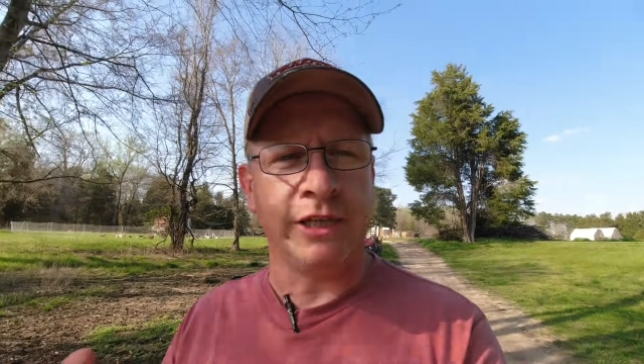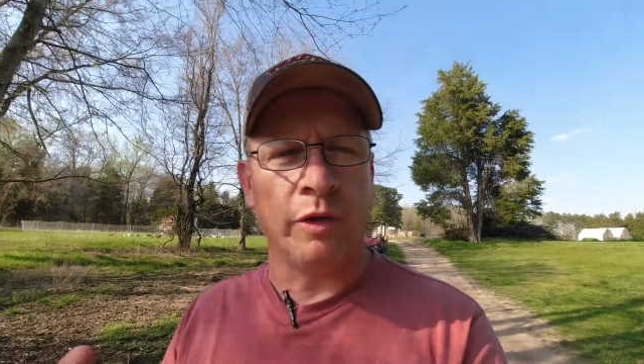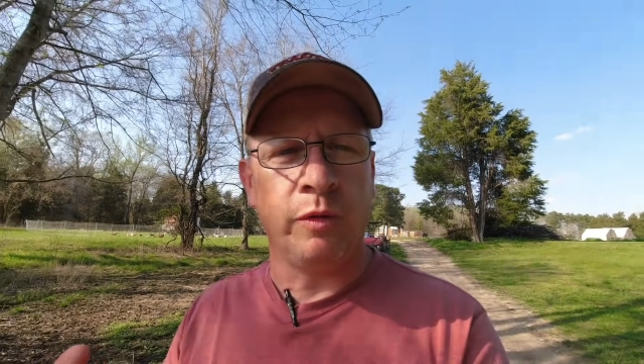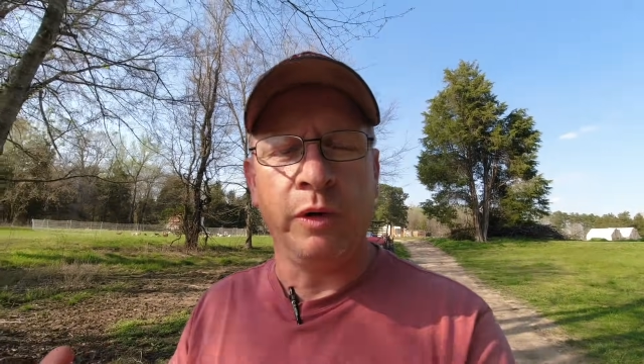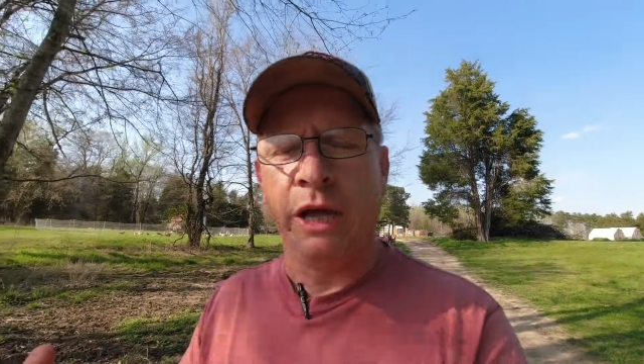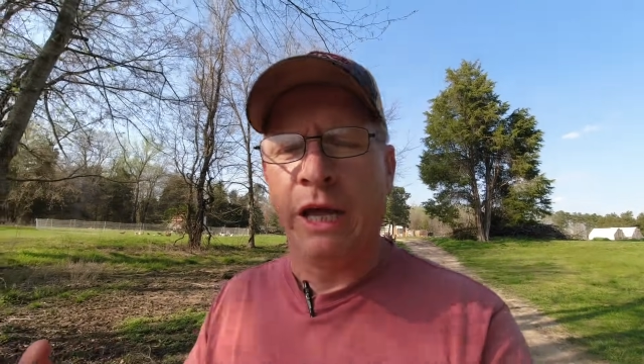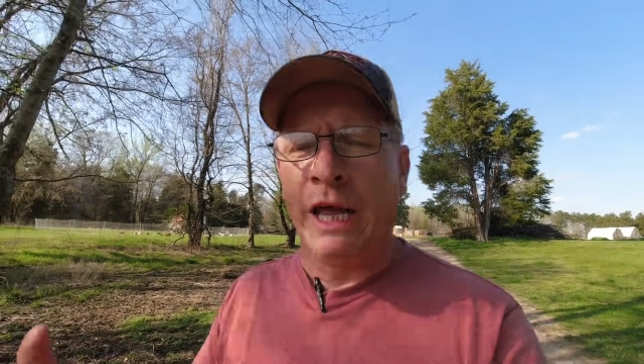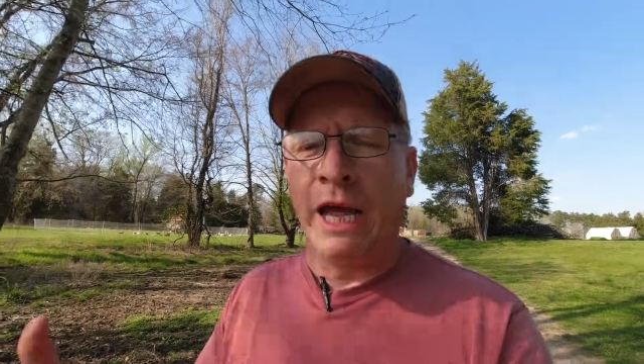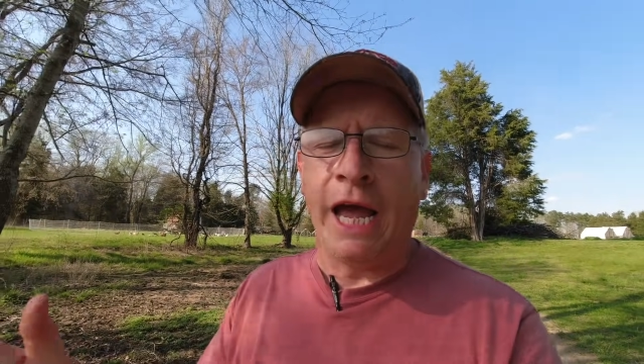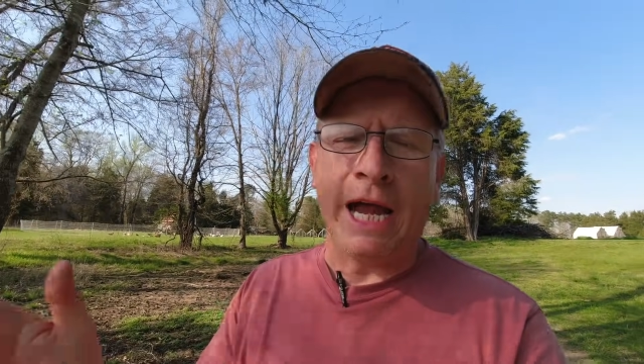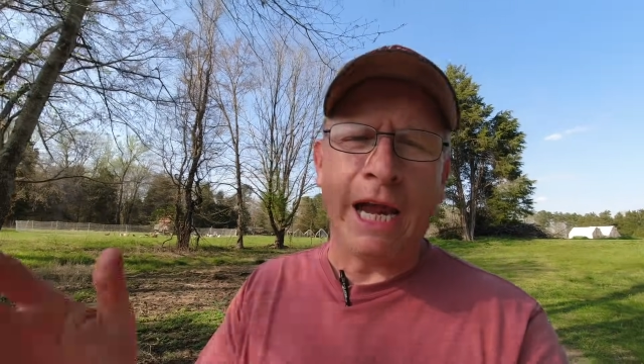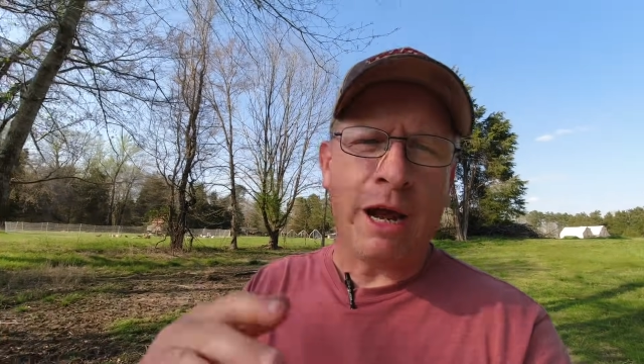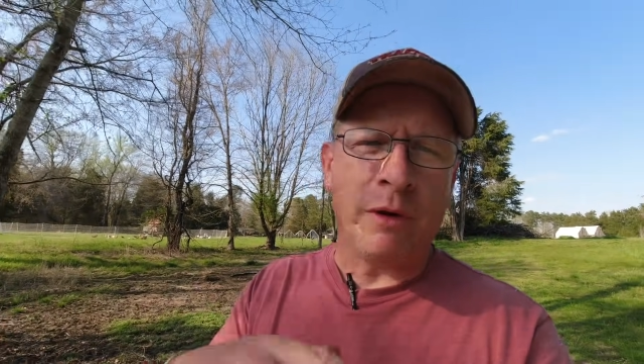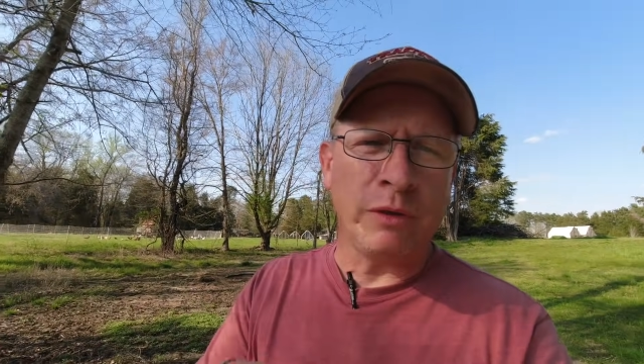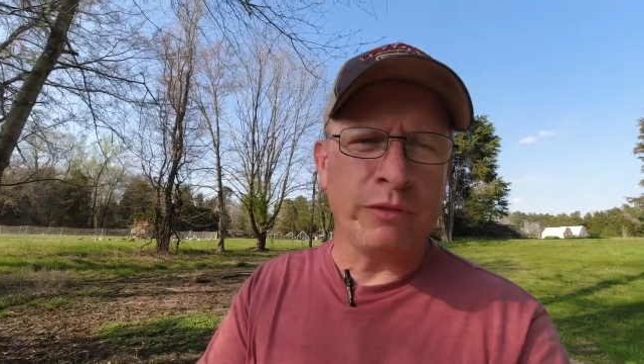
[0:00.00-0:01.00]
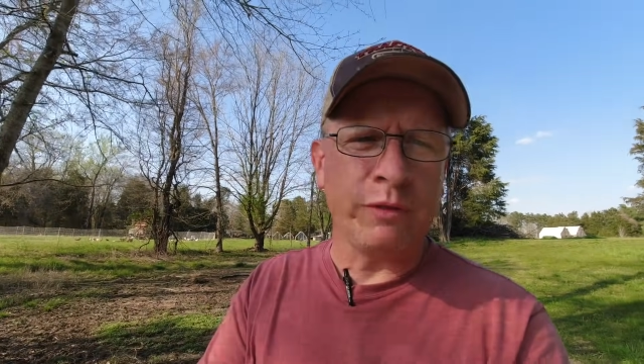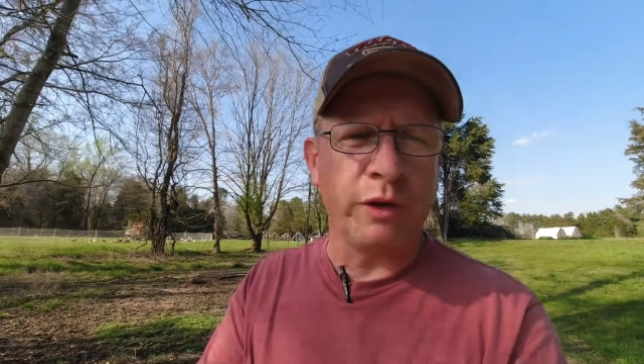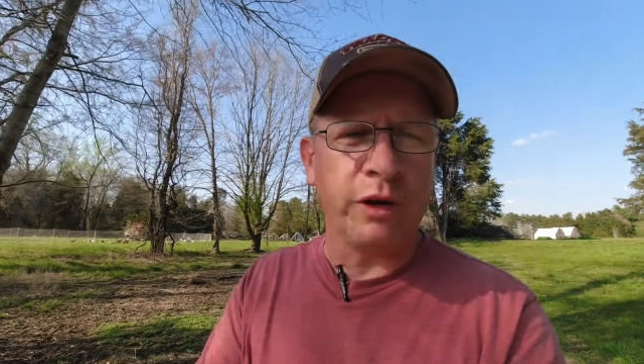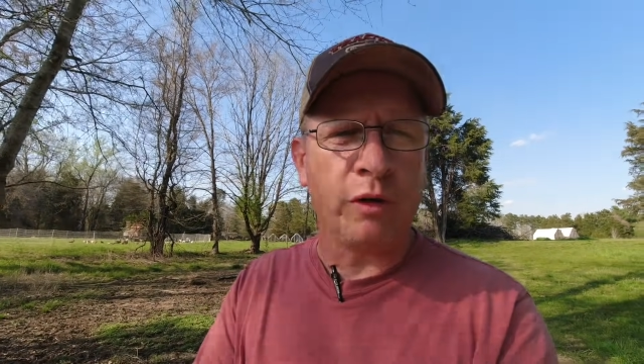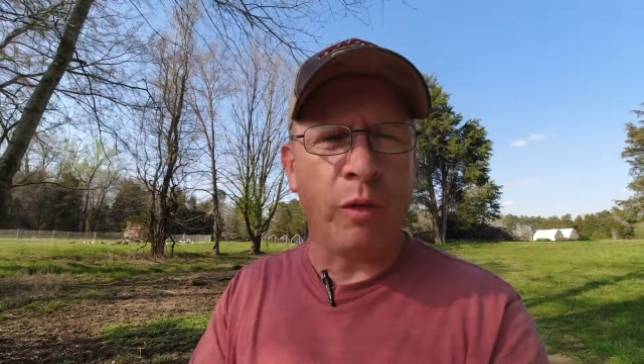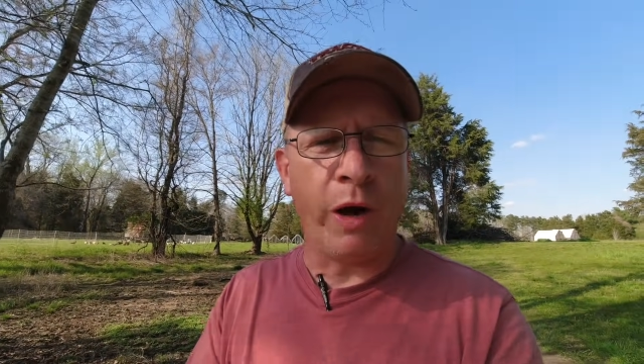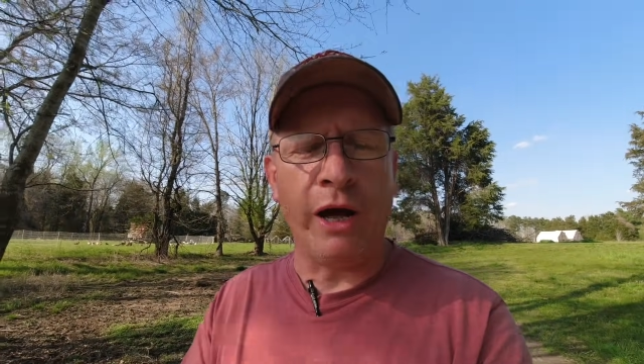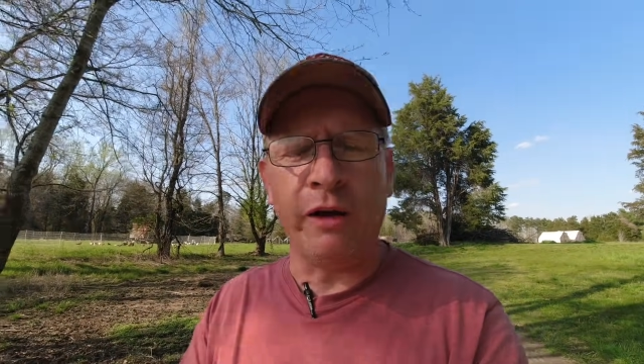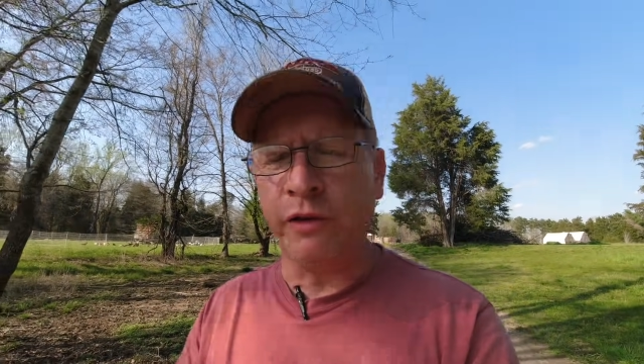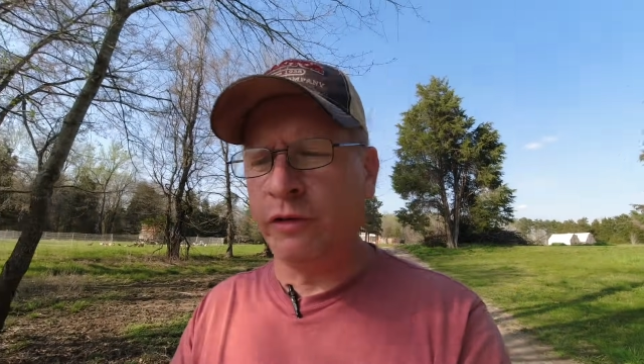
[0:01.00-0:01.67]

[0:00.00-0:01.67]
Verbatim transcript: So hang out with us for a little while.